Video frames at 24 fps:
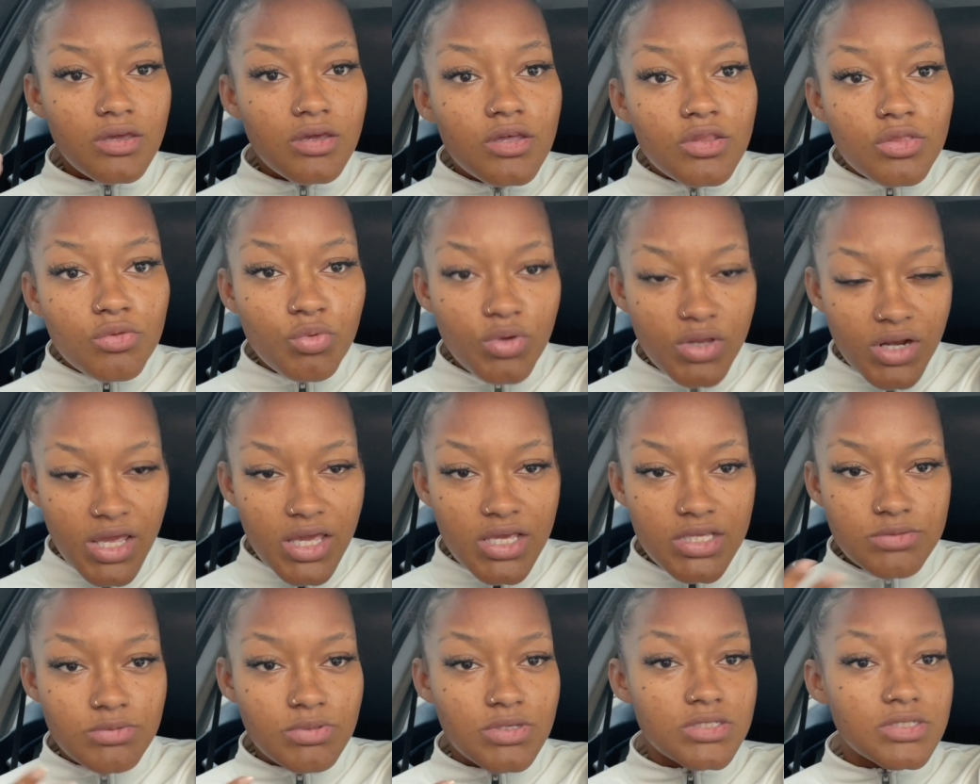three
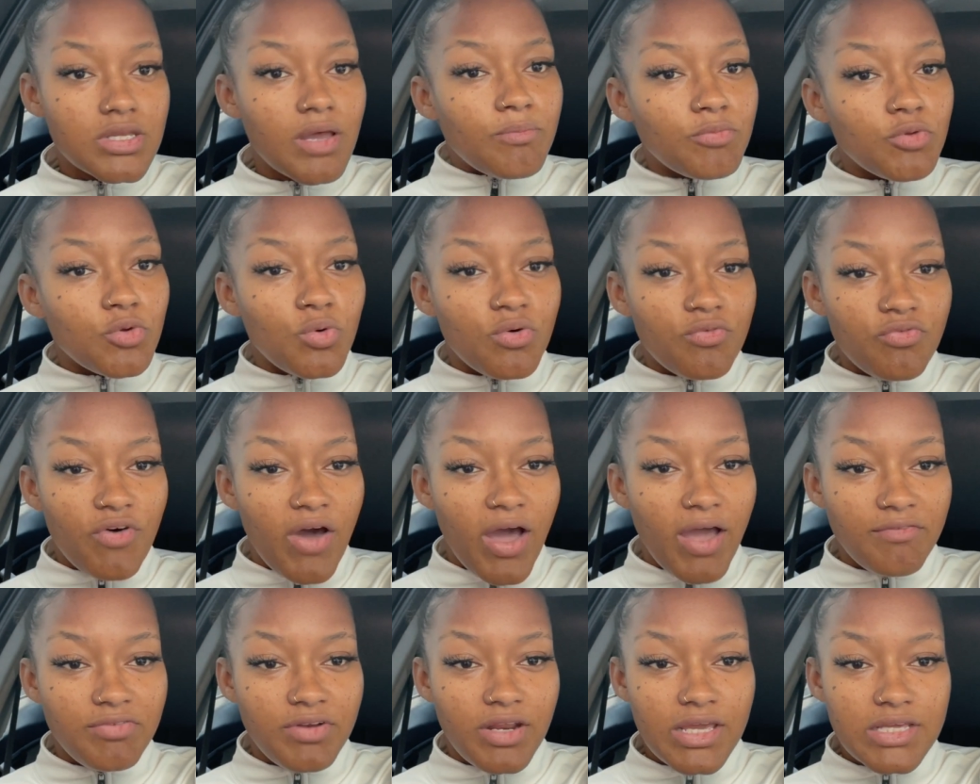days because I'm doing
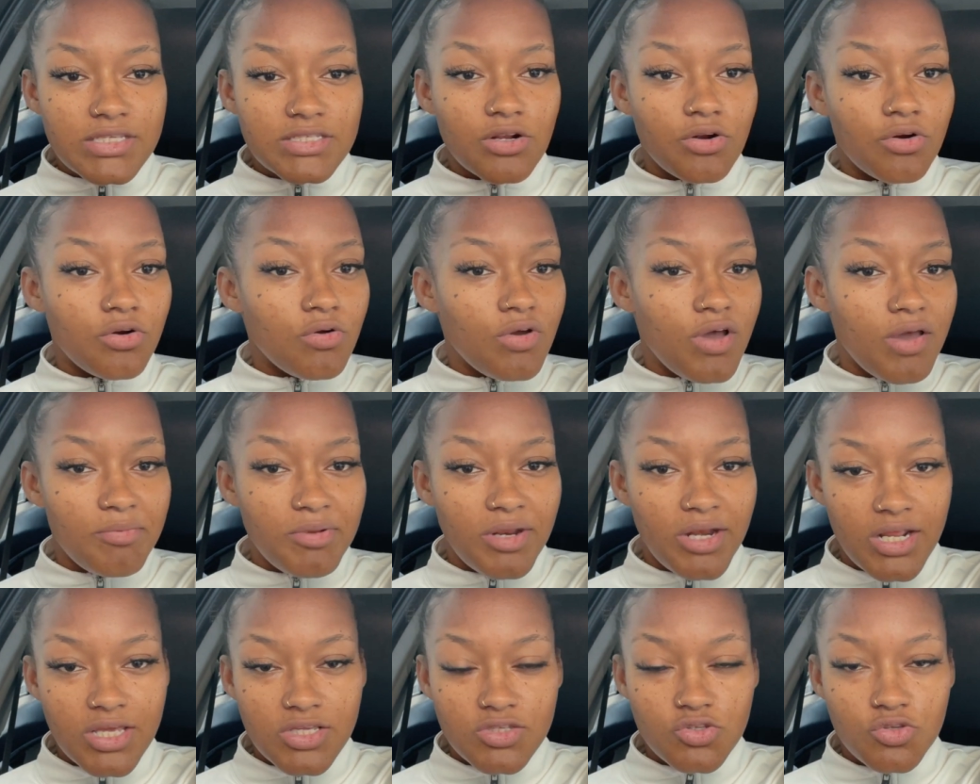five days. I don't know how
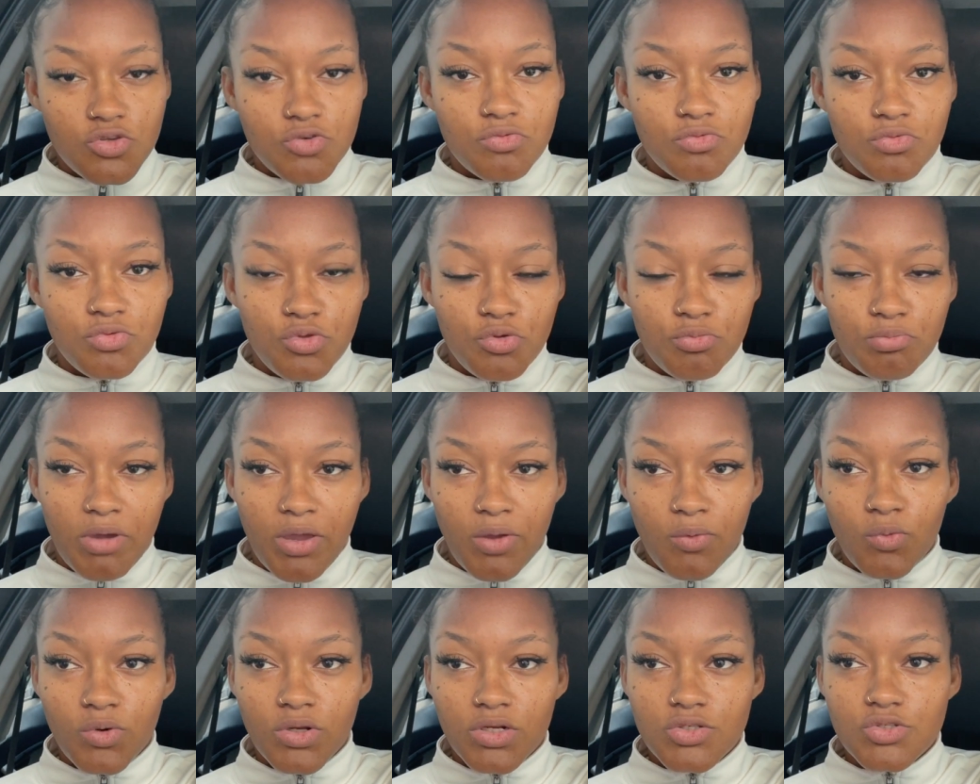many days you, you might
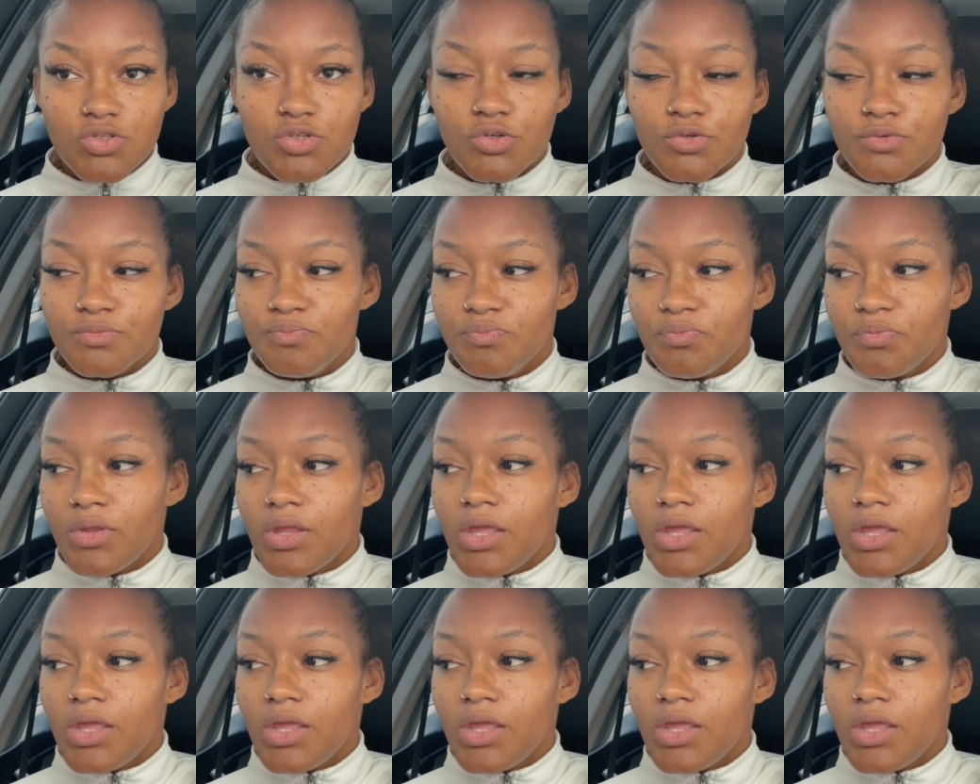want to do.